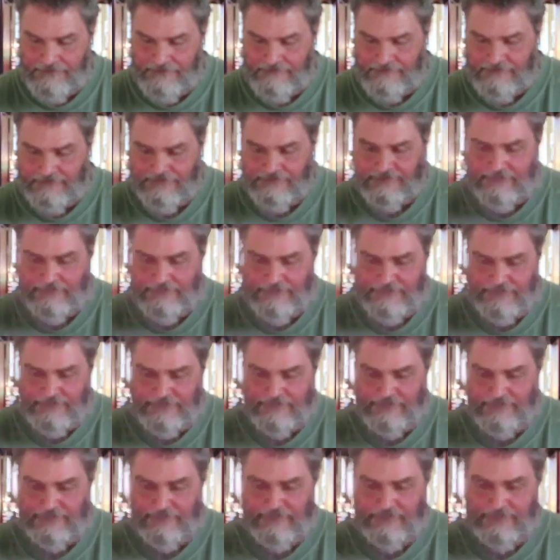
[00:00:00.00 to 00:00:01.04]

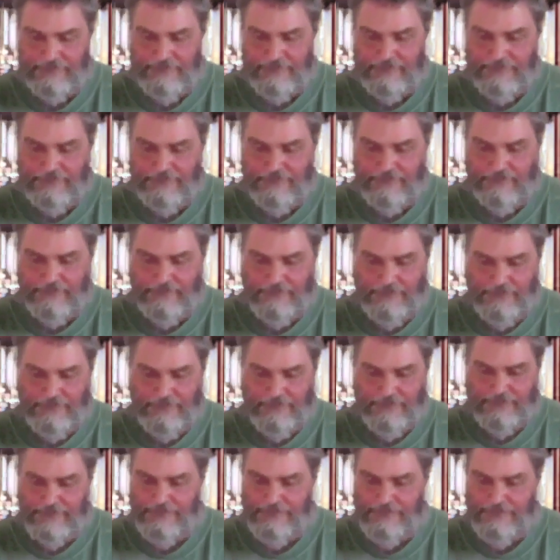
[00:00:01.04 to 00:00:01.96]
[no speech]